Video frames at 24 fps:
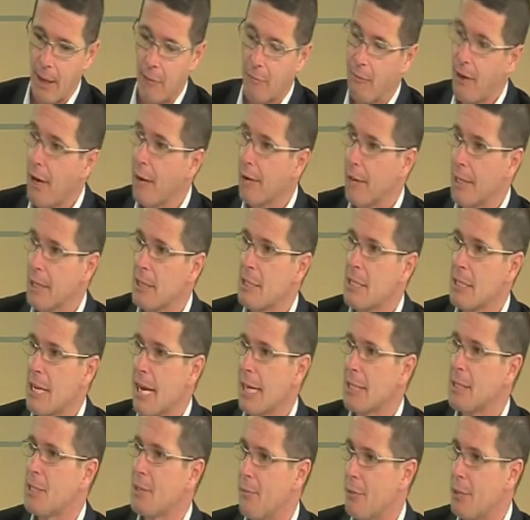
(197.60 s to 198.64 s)
Various
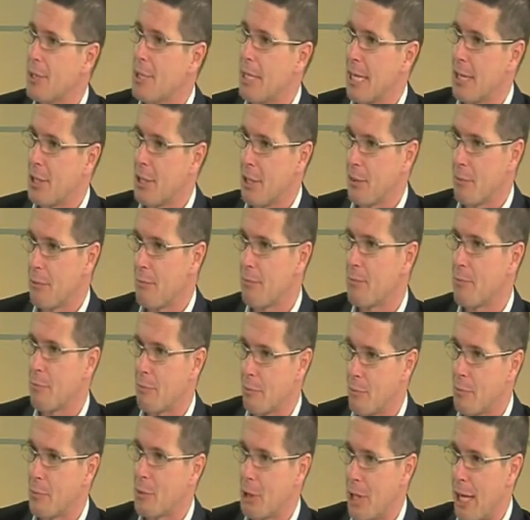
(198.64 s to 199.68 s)
states of recession
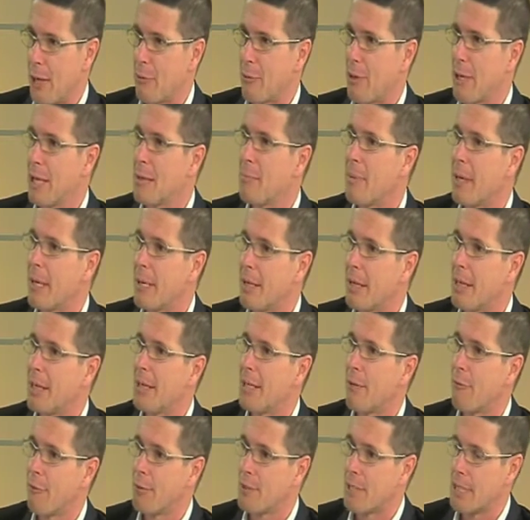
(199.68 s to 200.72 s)
generally, but in
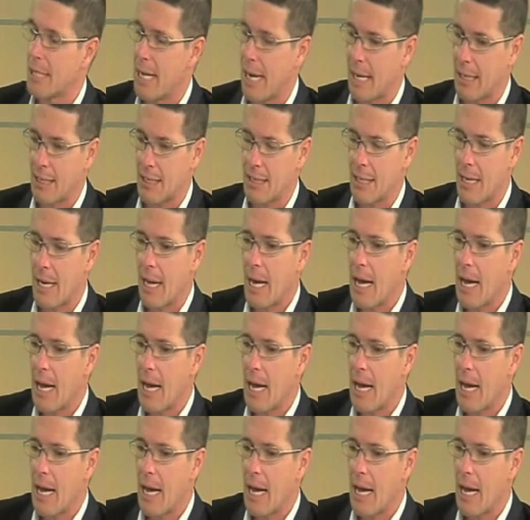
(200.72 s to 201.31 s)
different states.